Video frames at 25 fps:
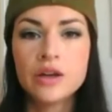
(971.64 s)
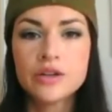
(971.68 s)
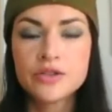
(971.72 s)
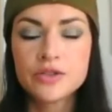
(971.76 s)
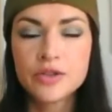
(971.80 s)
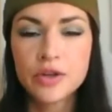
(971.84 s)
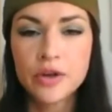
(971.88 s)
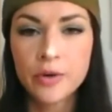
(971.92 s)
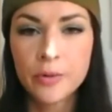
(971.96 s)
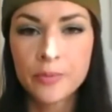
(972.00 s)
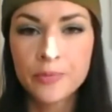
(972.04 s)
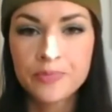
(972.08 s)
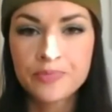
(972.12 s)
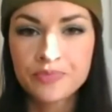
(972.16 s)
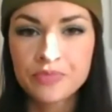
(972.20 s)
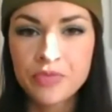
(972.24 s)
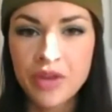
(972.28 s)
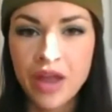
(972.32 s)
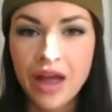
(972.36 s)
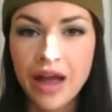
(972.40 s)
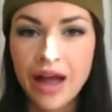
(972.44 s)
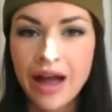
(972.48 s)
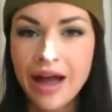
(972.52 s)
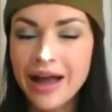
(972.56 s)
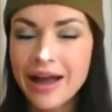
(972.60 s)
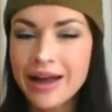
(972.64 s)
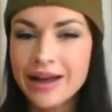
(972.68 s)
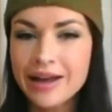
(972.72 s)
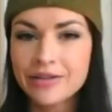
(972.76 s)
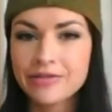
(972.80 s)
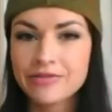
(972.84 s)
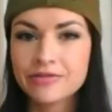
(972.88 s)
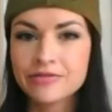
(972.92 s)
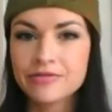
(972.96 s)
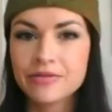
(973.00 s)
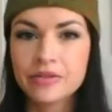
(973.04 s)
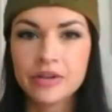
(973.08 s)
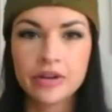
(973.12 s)
So
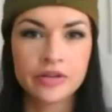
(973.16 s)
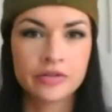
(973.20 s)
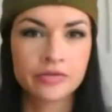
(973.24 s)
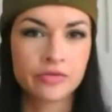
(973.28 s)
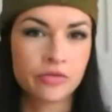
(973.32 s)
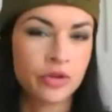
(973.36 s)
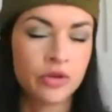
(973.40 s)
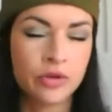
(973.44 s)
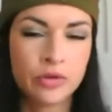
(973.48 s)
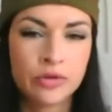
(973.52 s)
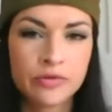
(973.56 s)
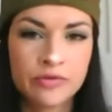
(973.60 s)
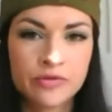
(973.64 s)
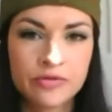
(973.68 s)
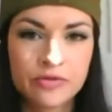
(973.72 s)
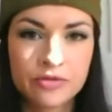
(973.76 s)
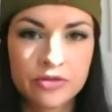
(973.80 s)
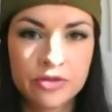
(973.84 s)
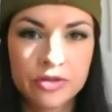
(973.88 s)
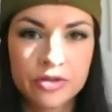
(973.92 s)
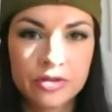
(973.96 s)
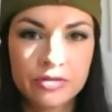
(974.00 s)
you've